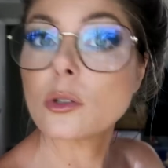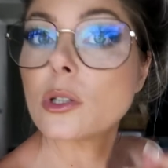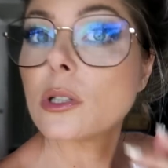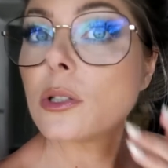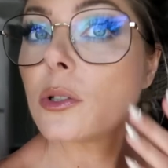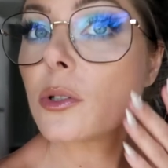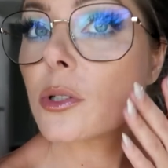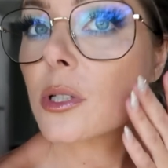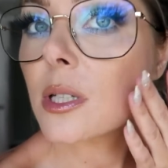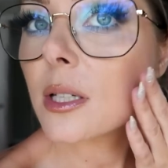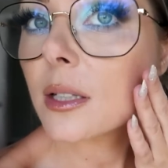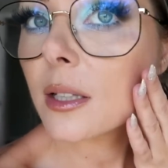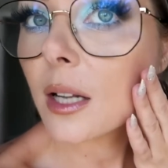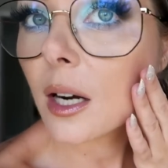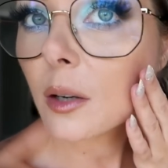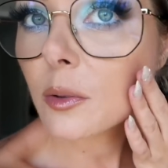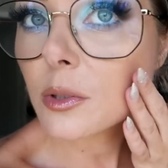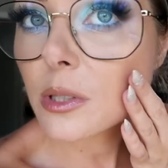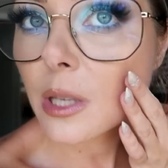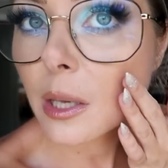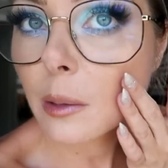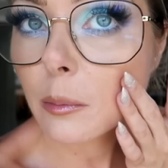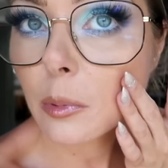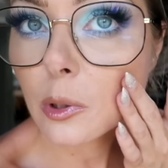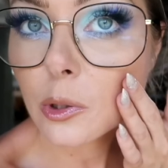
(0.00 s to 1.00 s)
Did you see that I
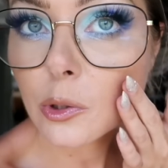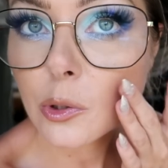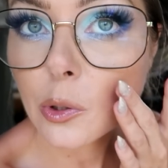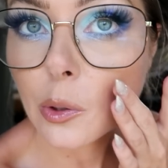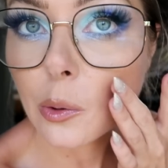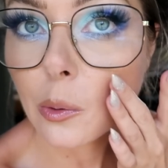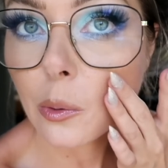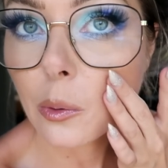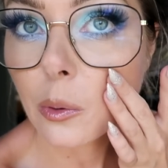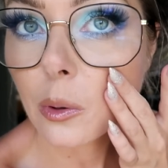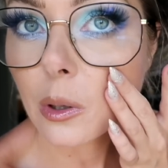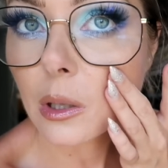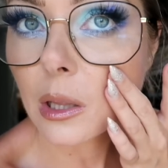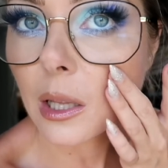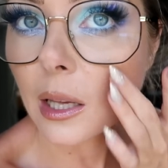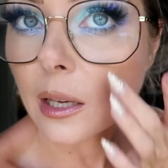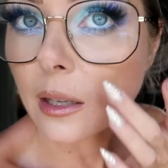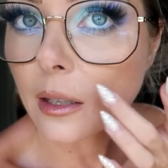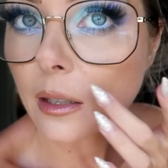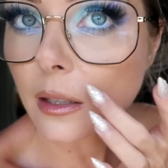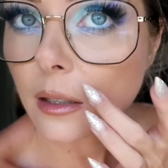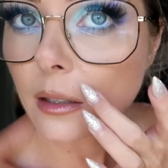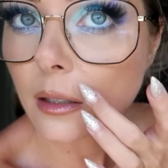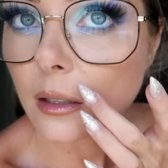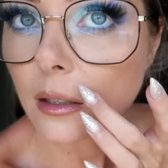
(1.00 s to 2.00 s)
was able to
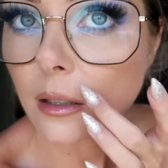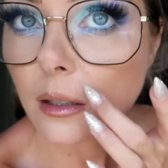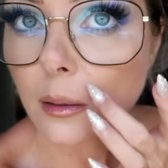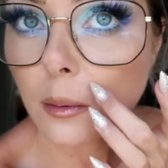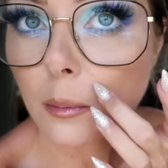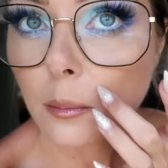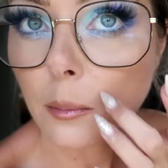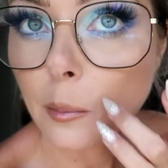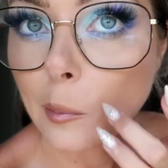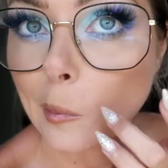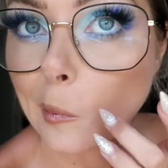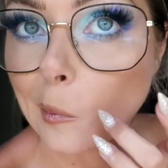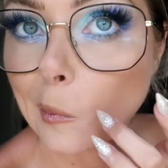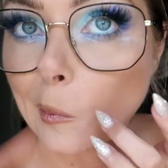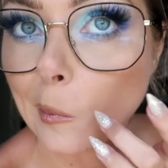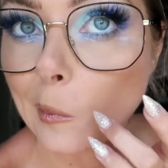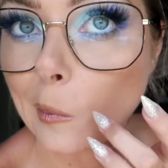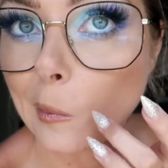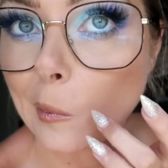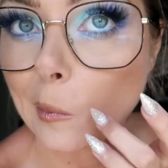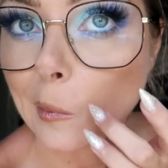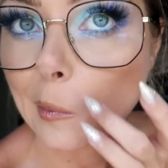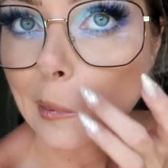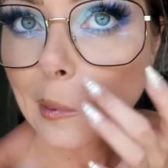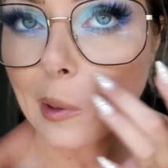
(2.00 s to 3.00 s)
like
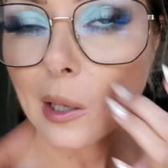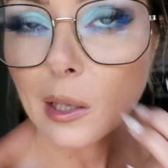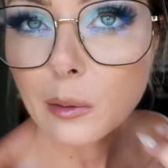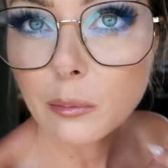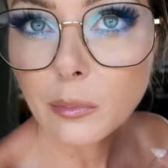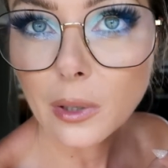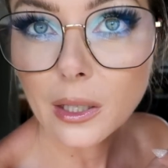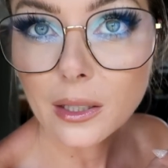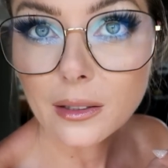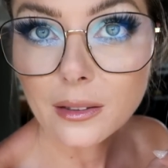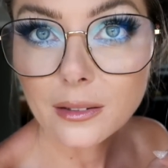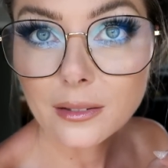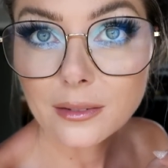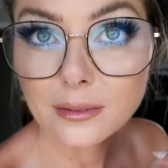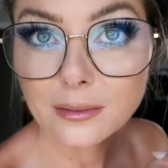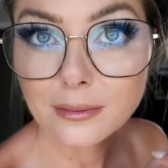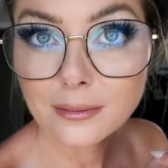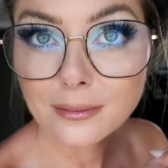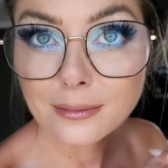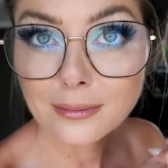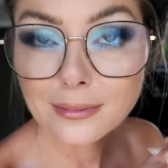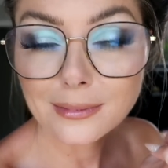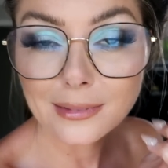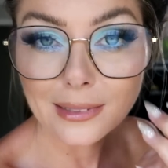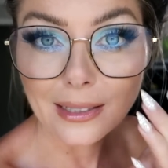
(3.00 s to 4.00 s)
get my
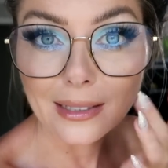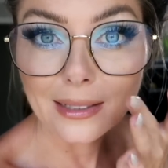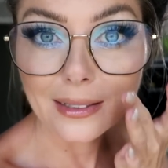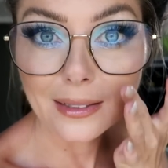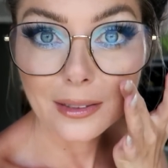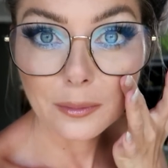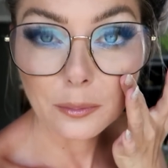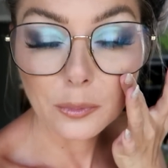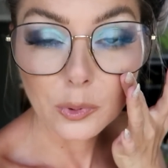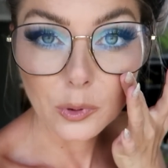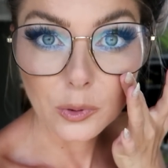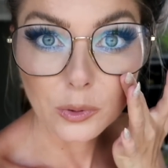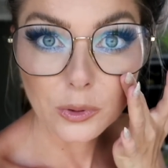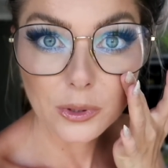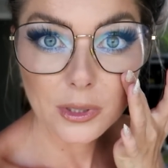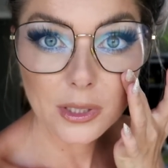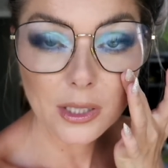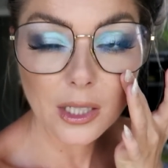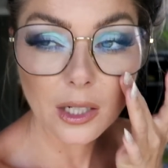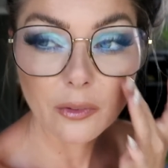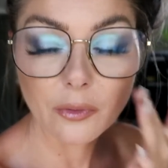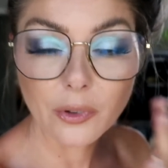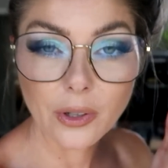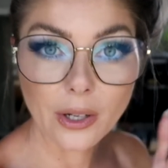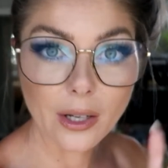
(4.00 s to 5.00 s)
like bruise
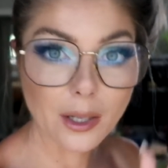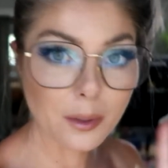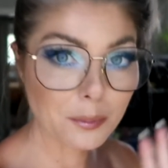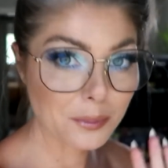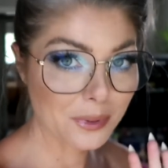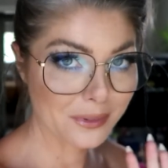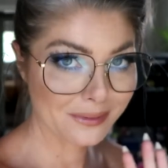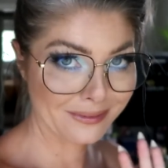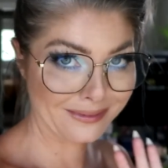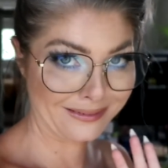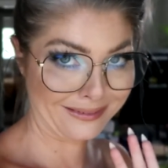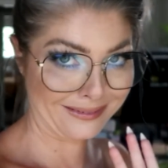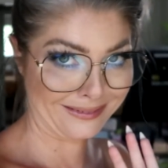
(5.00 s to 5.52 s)
covered up?